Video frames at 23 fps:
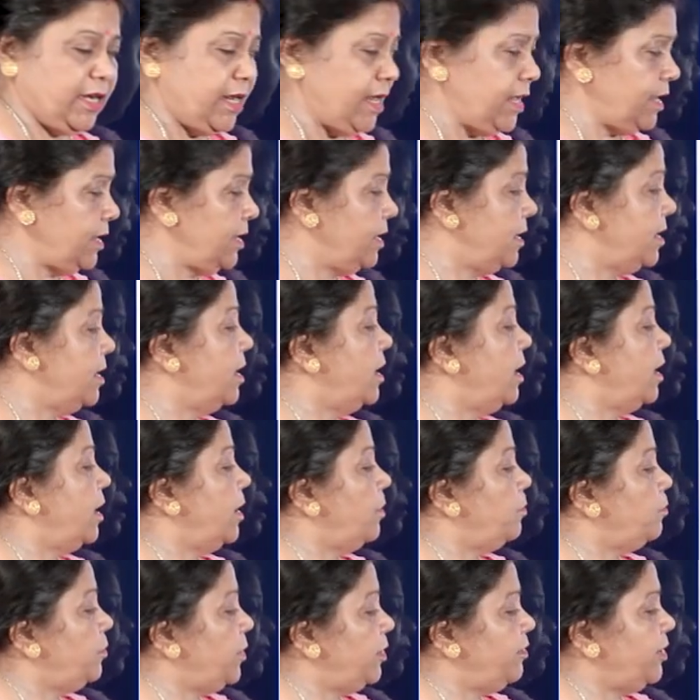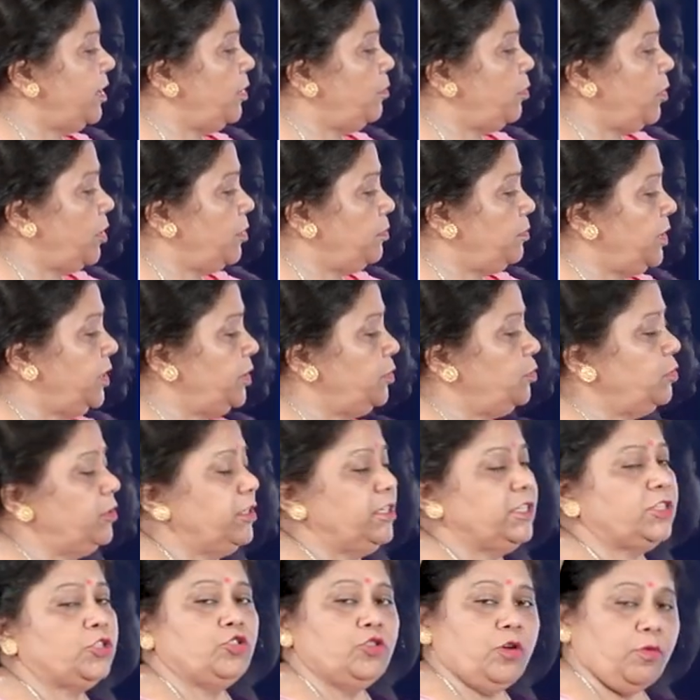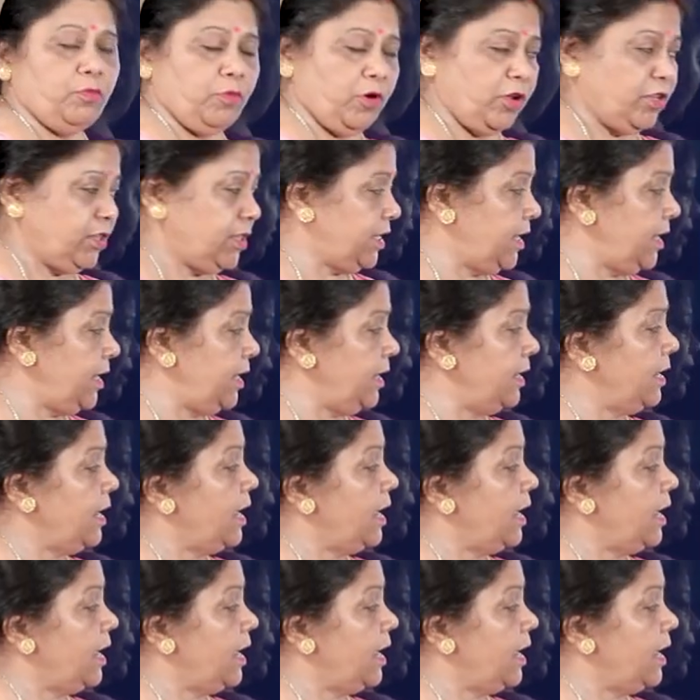3, b1 upon b2 is 2 upon 3,